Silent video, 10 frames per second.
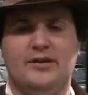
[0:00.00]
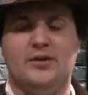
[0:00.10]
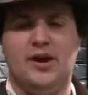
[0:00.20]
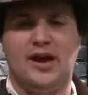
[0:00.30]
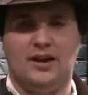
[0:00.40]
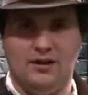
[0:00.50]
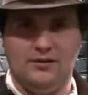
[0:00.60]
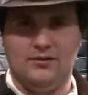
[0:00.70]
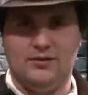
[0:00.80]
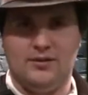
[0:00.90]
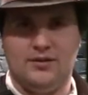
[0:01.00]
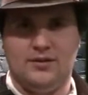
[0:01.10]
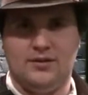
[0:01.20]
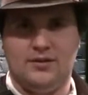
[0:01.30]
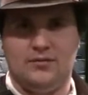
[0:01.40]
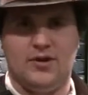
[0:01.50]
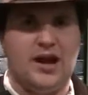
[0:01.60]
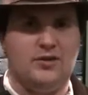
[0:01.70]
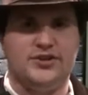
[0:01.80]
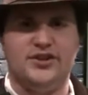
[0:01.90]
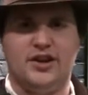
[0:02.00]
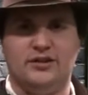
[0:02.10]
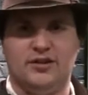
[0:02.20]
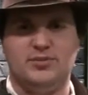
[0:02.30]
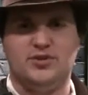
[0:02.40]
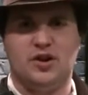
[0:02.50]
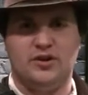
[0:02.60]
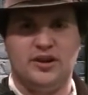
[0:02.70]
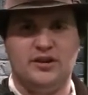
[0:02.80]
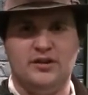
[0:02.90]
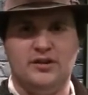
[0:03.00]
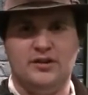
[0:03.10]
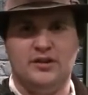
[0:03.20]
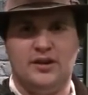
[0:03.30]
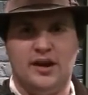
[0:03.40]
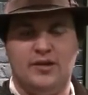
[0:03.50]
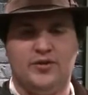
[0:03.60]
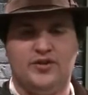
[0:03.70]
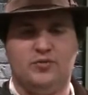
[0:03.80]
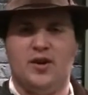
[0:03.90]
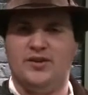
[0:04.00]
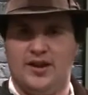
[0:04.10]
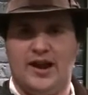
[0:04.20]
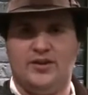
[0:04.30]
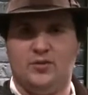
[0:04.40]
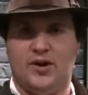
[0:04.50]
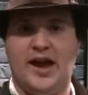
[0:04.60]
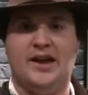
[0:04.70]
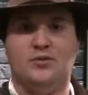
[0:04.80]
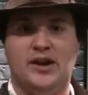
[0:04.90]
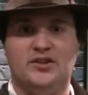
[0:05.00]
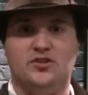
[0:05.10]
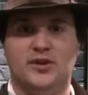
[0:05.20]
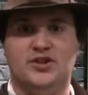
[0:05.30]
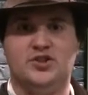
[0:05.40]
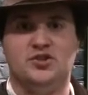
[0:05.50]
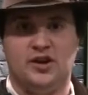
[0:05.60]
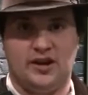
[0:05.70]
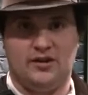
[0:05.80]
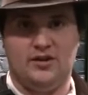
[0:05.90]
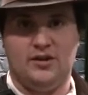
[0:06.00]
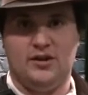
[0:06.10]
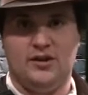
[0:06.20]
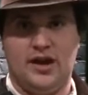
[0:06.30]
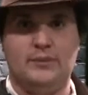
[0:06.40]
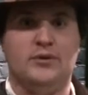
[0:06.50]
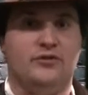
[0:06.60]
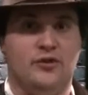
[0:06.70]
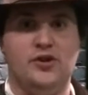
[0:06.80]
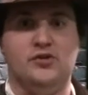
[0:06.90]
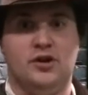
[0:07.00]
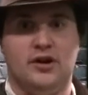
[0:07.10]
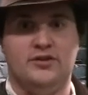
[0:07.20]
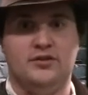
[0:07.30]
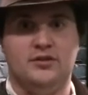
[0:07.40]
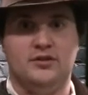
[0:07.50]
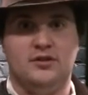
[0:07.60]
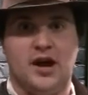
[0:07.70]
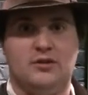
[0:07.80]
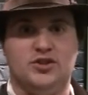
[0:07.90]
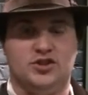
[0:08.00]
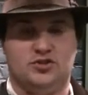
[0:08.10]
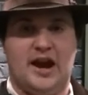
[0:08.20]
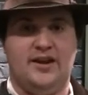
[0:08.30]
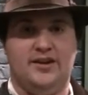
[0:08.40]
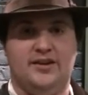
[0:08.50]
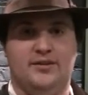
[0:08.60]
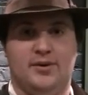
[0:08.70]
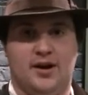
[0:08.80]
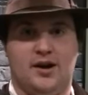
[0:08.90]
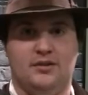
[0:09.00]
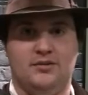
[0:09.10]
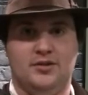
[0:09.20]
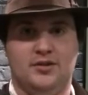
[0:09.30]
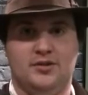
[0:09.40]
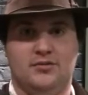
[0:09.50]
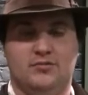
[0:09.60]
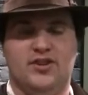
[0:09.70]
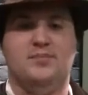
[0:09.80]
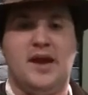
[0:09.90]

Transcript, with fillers: Very well. When I was a young Kryptonian, I was this one night where I had way too much to drink. And before you knew it, I was stranded in a bar with